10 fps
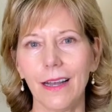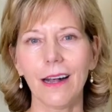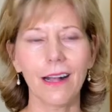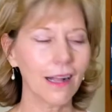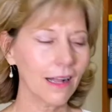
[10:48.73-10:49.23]

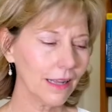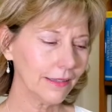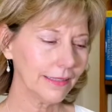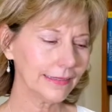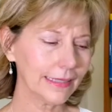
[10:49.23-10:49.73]
All of
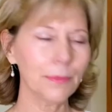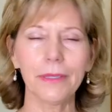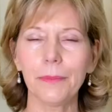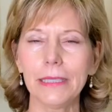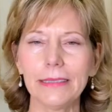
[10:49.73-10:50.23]
the
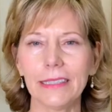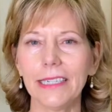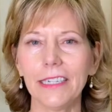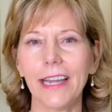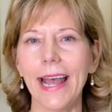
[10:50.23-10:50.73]
supplements in
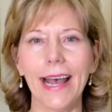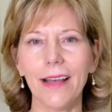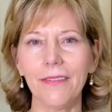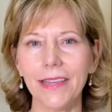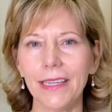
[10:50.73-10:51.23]
here
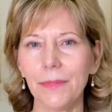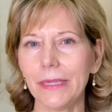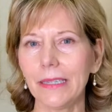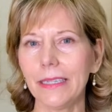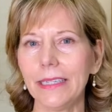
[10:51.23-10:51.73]
have that
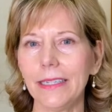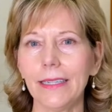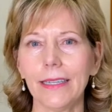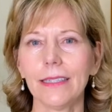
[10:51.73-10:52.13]
ability